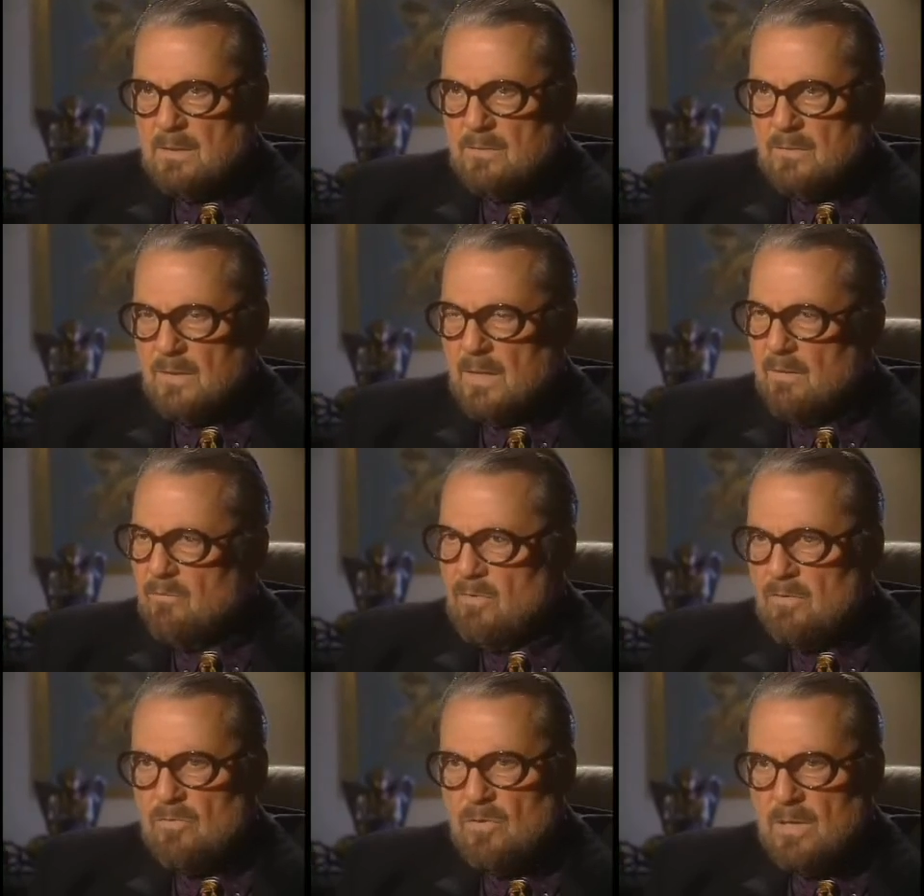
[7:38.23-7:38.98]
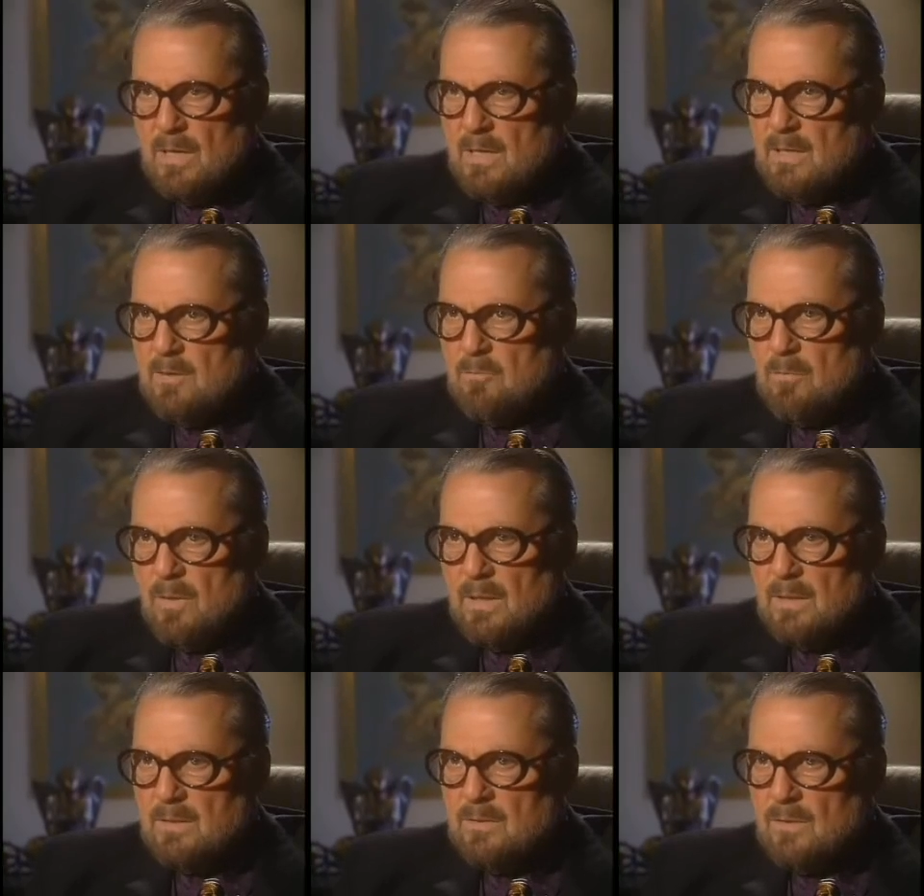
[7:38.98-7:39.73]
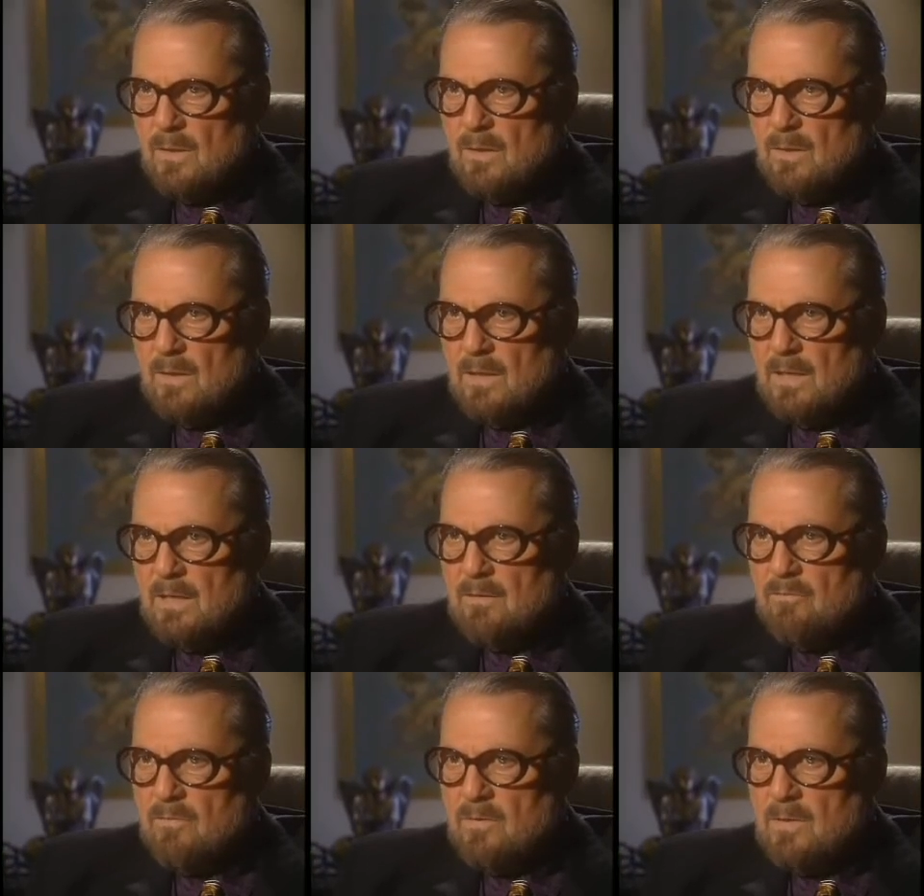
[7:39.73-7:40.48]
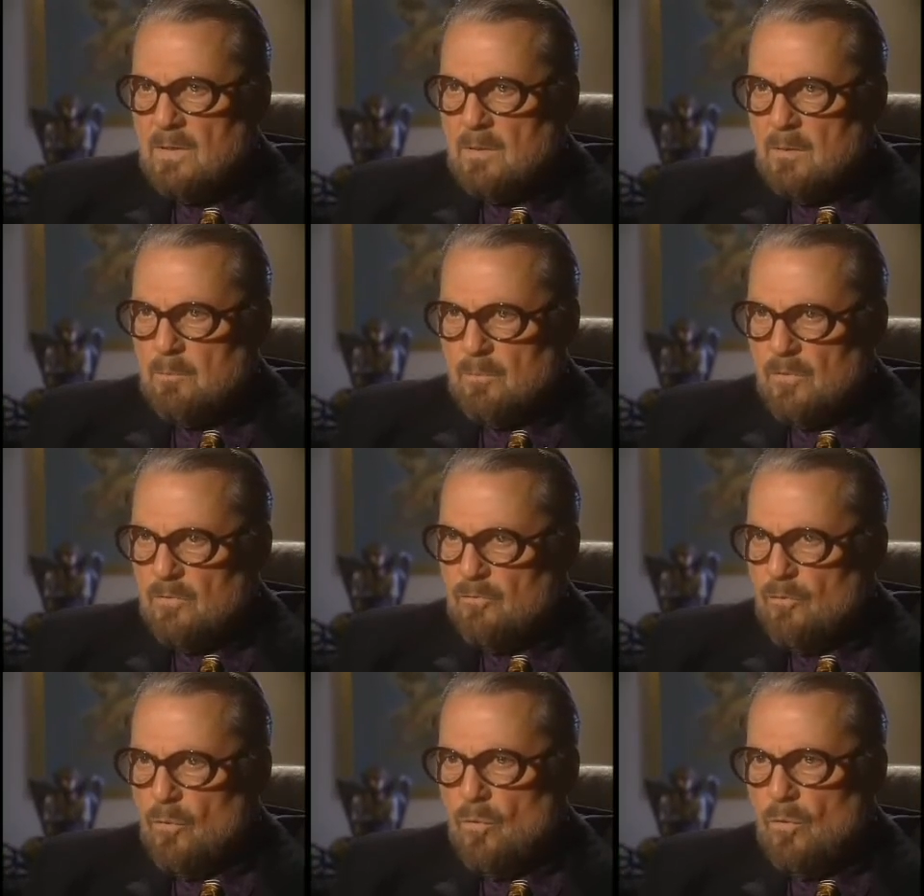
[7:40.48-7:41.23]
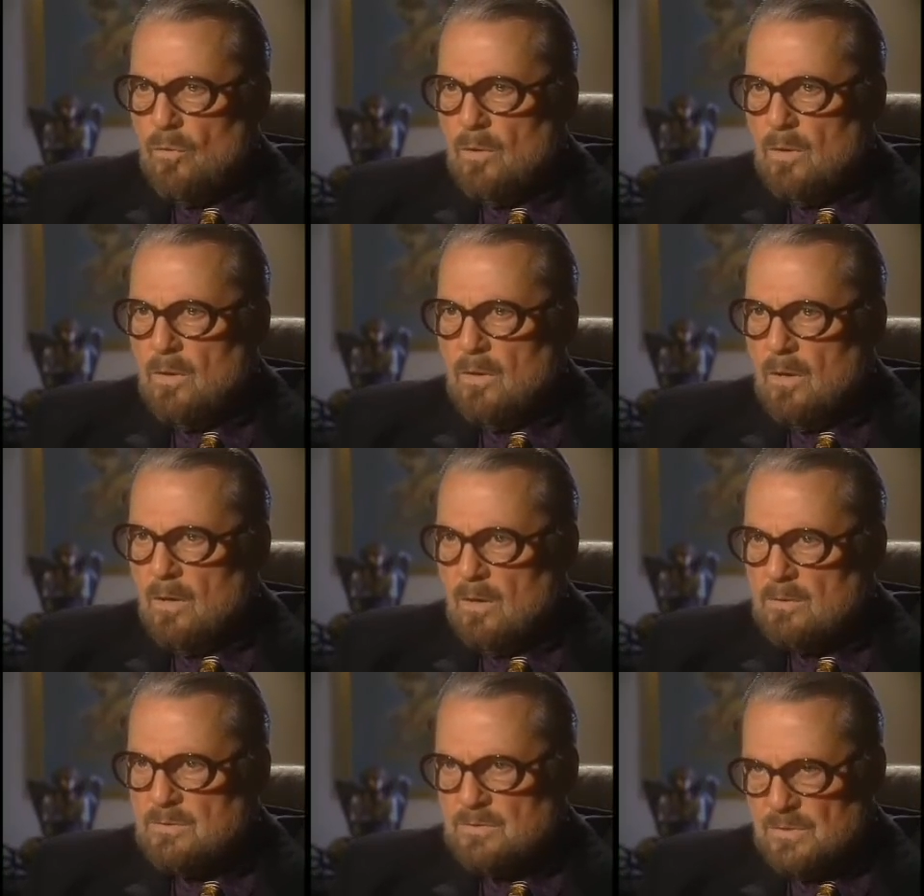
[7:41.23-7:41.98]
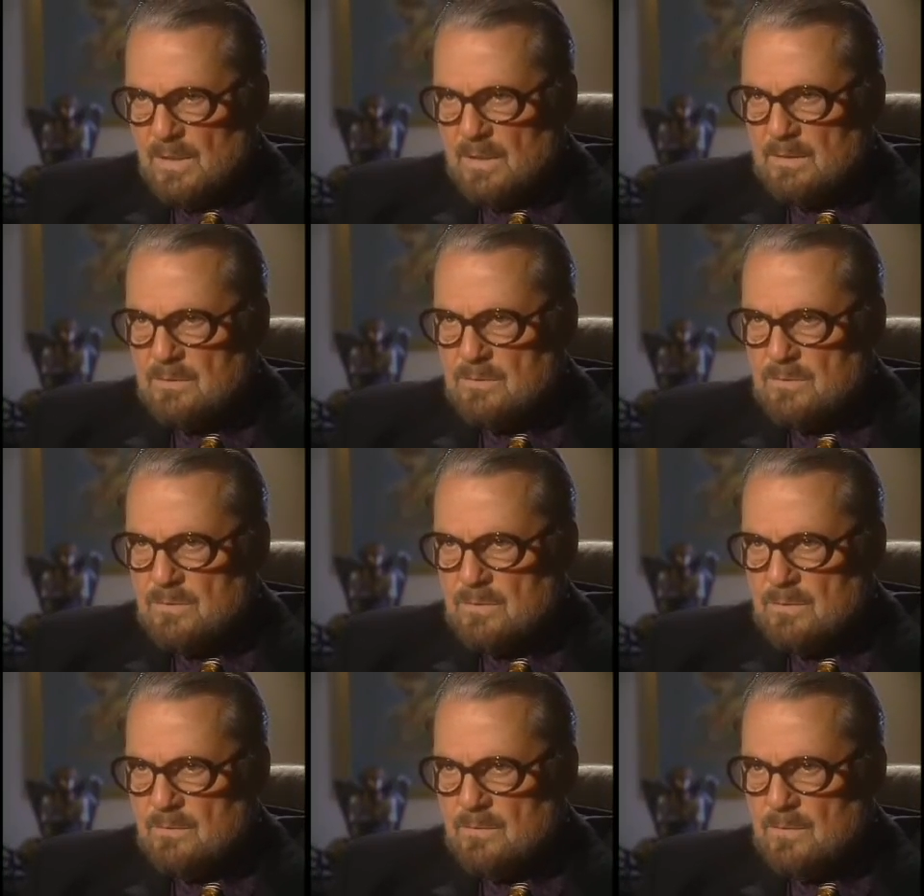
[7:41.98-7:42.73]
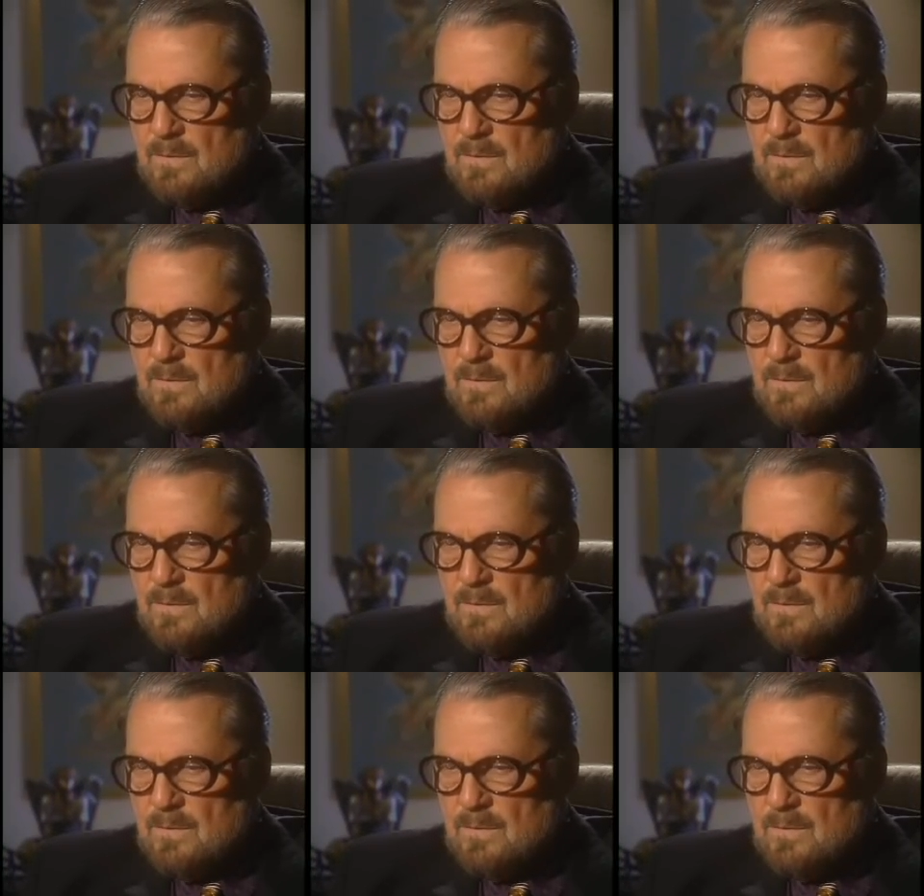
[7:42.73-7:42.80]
that I've ever had in my entire life, before or since.